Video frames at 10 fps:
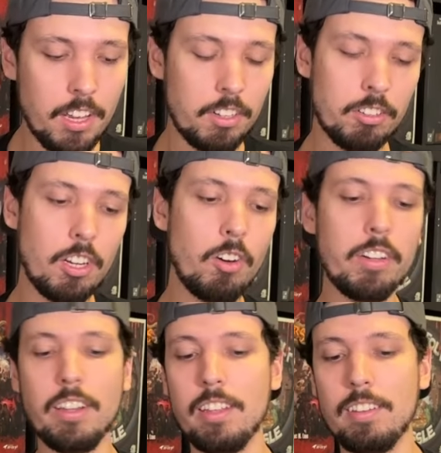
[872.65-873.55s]
Don't go
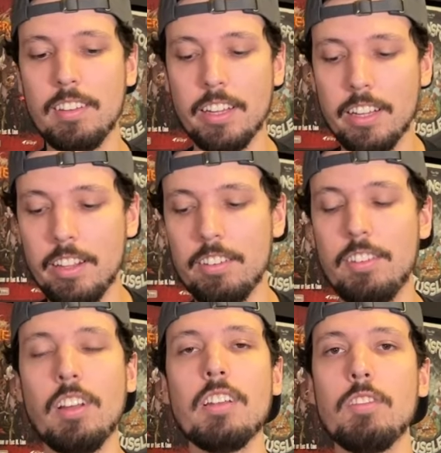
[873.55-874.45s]
into this thinking there's
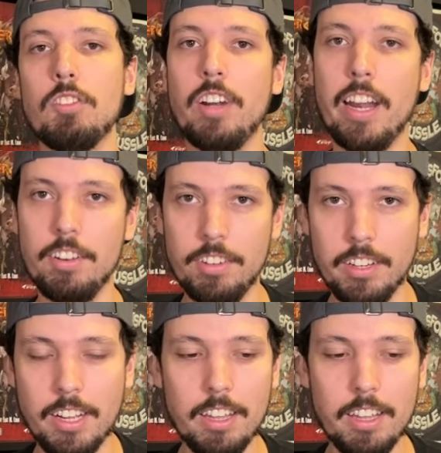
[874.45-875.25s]
tons of strategy.